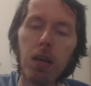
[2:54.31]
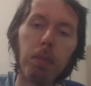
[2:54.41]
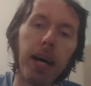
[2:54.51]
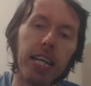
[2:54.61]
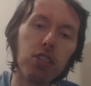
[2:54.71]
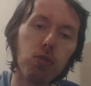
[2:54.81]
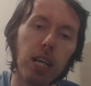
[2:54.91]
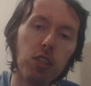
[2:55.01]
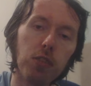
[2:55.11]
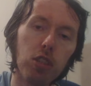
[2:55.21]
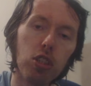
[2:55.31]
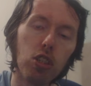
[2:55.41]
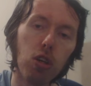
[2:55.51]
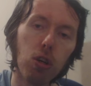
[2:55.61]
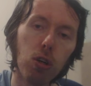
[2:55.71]
Marcus Rashford
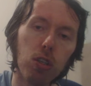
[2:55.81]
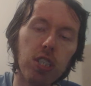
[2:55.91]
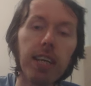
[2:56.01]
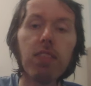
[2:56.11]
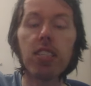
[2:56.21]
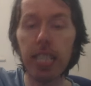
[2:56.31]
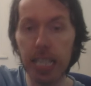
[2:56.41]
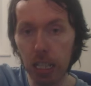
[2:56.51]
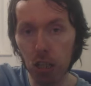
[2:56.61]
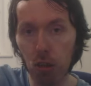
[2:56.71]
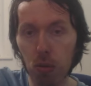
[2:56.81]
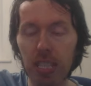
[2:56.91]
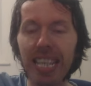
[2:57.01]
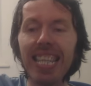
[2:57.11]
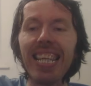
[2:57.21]
scored 17
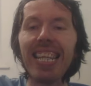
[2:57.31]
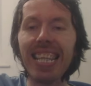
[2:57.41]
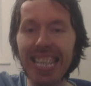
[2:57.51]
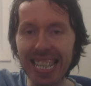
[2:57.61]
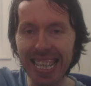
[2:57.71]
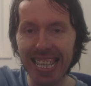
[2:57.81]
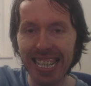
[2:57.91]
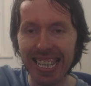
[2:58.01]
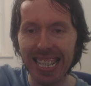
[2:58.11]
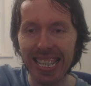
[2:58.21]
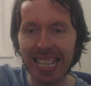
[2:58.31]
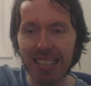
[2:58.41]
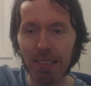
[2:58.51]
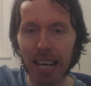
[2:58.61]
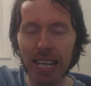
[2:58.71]
goals in the league,
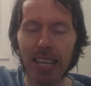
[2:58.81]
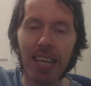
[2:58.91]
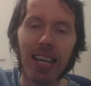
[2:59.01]
right?